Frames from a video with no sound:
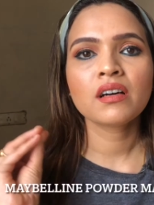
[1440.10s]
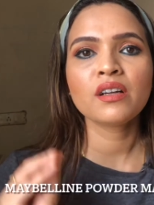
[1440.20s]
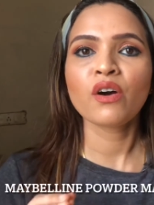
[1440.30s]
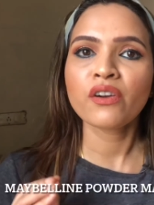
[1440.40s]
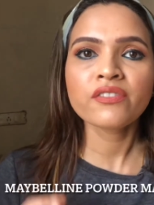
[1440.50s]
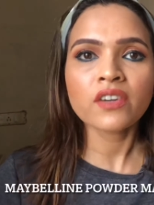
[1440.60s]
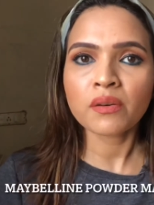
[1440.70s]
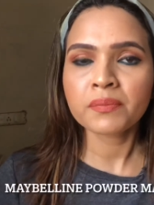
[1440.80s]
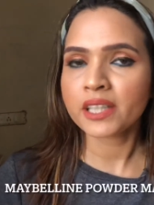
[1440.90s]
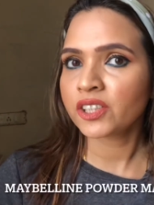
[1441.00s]
a lot of
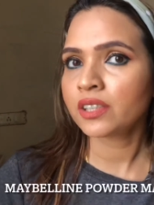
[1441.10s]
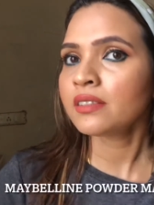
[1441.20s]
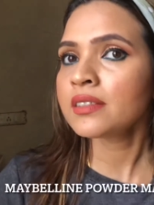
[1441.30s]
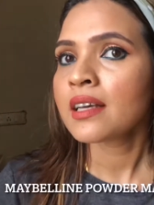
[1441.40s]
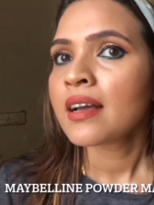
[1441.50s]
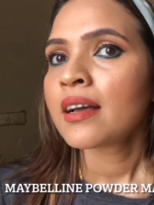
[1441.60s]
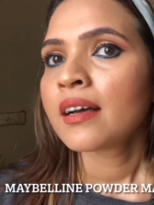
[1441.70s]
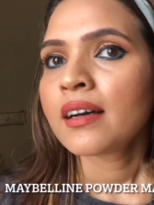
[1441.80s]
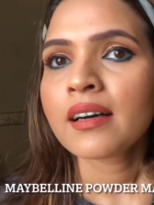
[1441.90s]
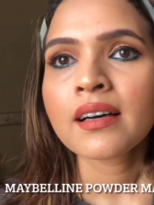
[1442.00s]
complexions
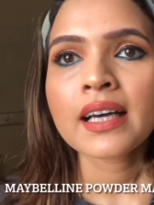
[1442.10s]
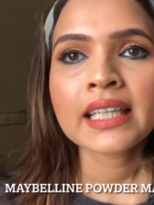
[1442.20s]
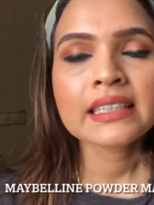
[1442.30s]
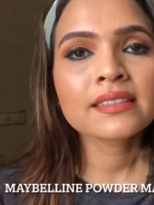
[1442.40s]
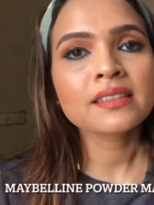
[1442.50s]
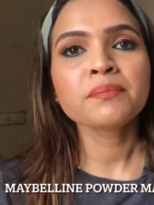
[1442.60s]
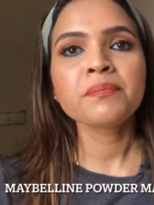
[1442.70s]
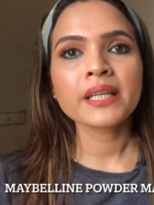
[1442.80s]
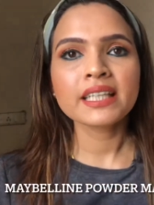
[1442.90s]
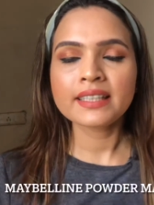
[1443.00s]
uh, and it's
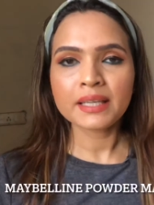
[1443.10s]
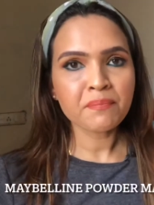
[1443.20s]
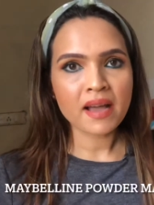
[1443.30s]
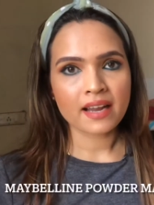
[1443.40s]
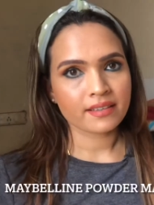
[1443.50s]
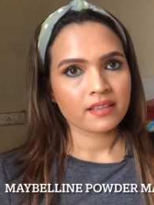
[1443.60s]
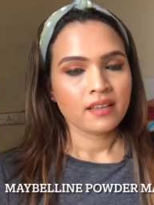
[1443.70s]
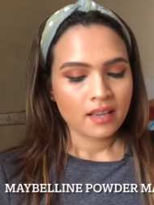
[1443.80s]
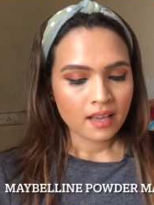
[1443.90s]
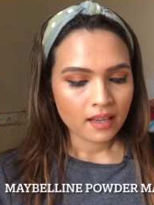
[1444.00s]
completely matte.
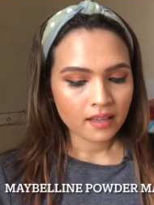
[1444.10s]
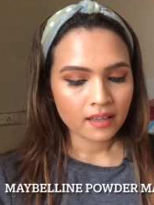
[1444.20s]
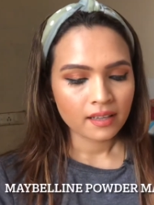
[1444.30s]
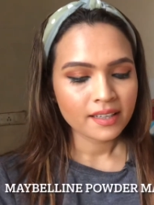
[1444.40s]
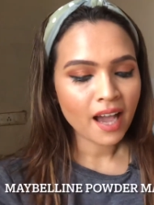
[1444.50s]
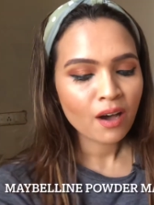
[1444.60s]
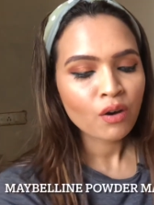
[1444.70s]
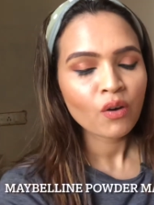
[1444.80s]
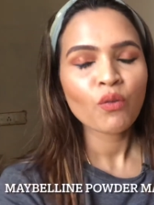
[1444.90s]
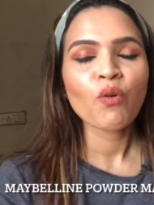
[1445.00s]
Uh, now
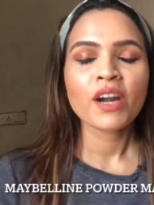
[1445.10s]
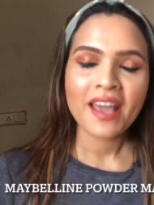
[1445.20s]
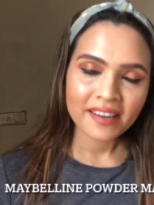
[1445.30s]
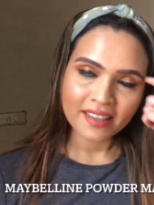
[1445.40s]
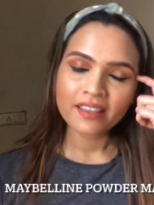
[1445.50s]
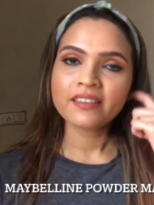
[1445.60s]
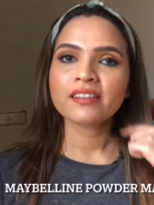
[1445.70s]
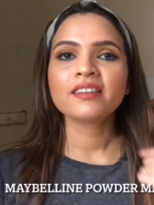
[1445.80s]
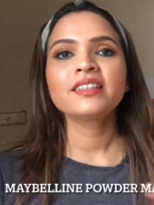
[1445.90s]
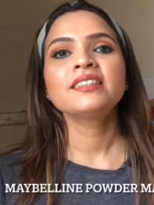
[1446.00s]
what I did
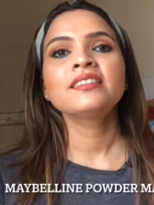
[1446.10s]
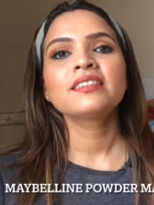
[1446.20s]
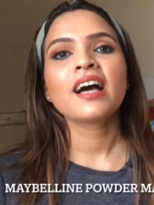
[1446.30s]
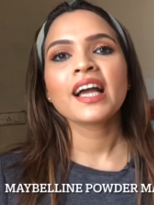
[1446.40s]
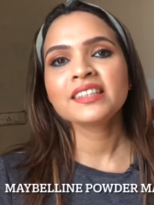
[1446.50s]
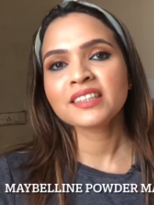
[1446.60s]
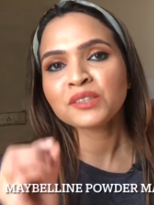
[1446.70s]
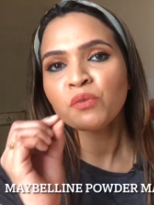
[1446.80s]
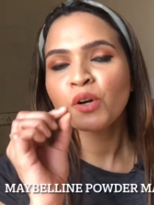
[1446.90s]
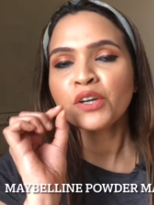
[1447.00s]
is I
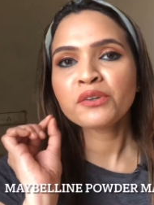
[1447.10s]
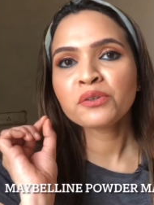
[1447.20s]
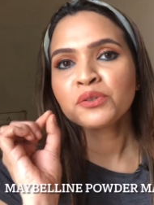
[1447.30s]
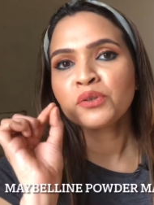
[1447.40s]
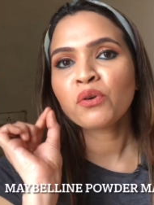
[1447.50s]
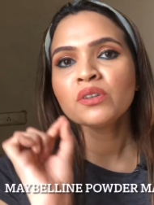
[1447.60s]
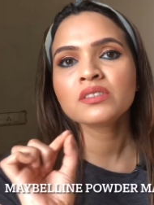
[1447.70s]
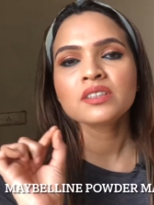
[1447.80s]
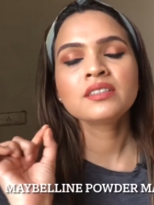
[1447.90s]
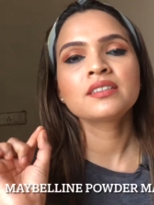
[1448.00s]
just wanted to tone
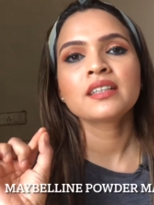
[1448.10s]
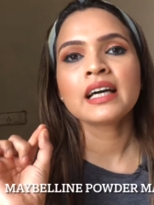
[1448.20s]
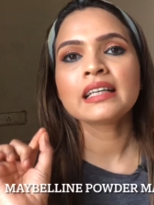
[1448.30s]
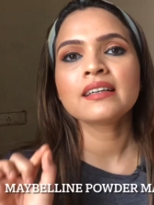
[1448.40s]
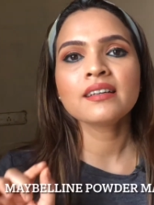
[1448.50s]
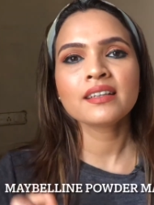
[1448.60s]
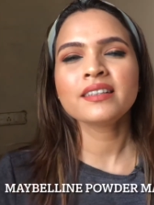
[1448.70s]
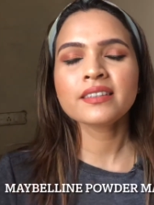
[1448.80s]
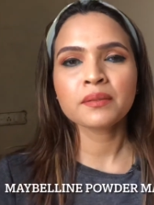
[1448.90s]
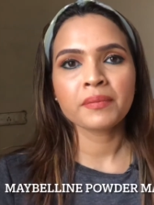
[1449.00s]
this color a
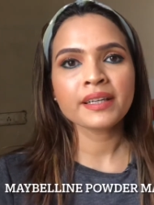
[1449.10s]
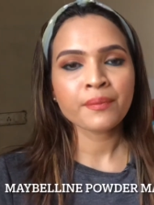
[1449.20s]
little bit